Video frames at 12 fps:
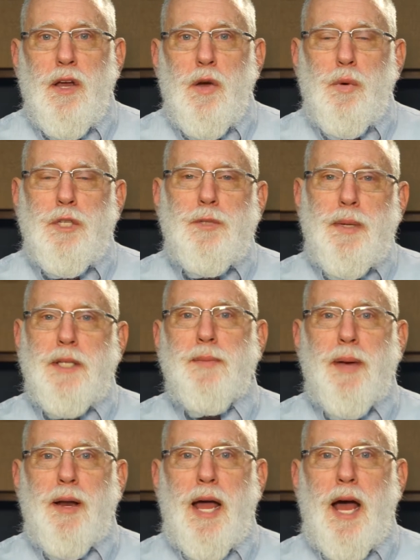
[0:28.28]
which speaks
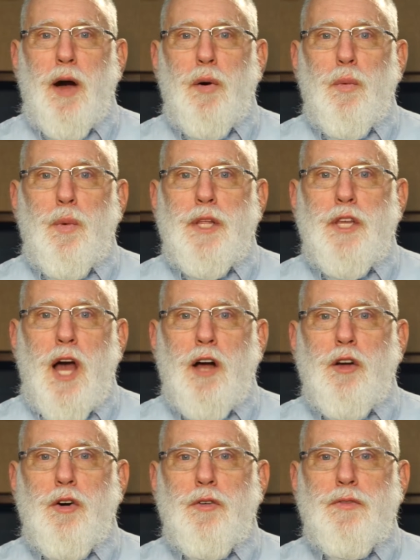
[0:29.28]
about how when
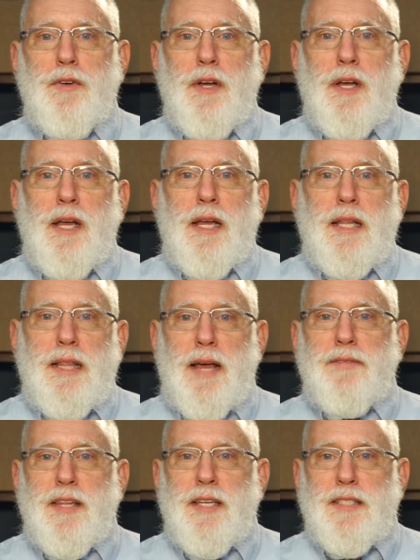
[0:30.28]
Yaakov
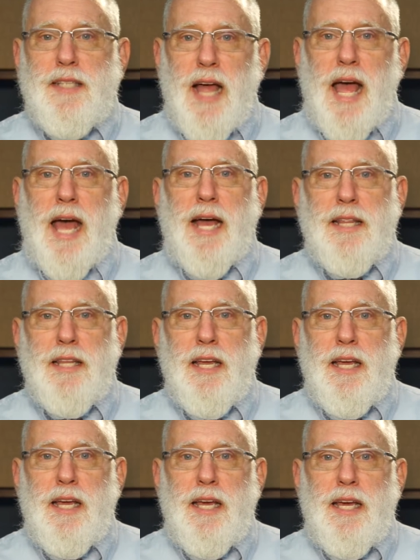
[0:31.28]
left his land,
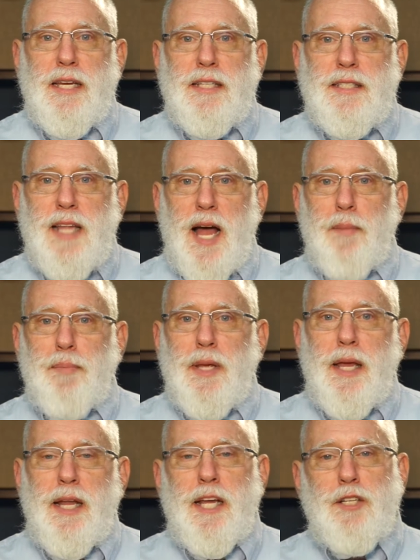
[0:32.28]
he
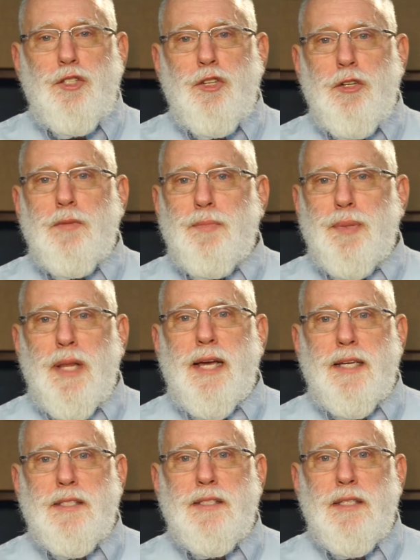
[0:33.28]
stopped in a certain
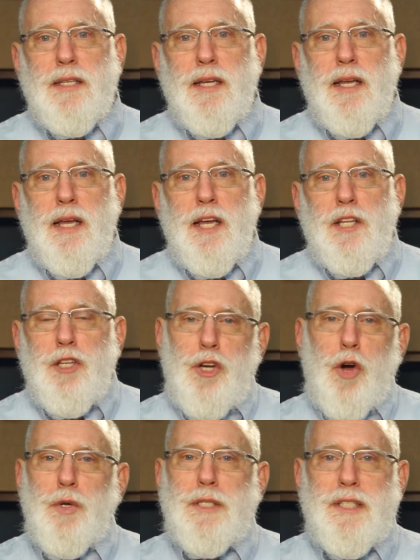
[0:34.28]
place to
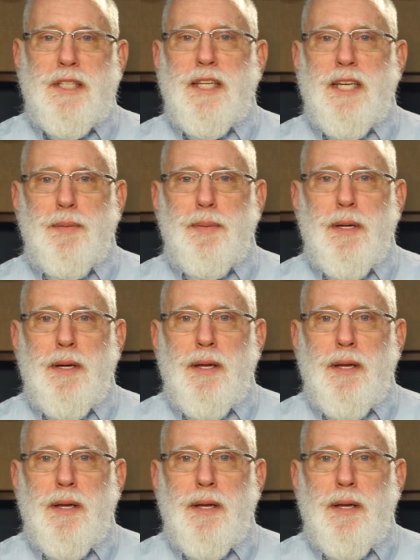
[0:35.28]
go to sleep.